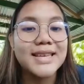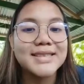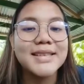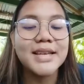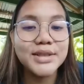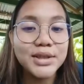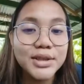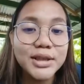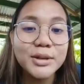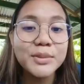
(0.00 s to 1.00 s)
Yes, I
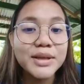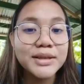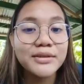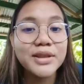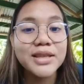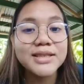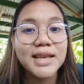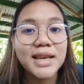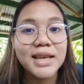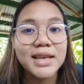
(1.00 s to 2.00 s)
certainly believe
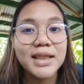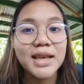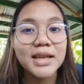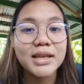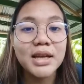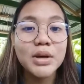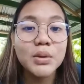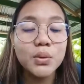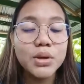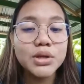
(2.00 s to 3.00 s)
in the saying that
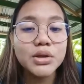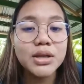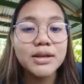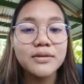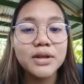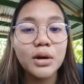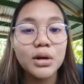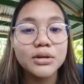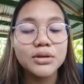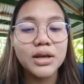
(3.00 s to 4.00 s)
we should leave
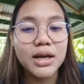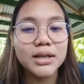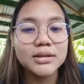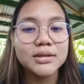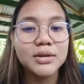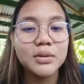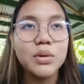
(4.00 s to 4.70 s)
it all to God.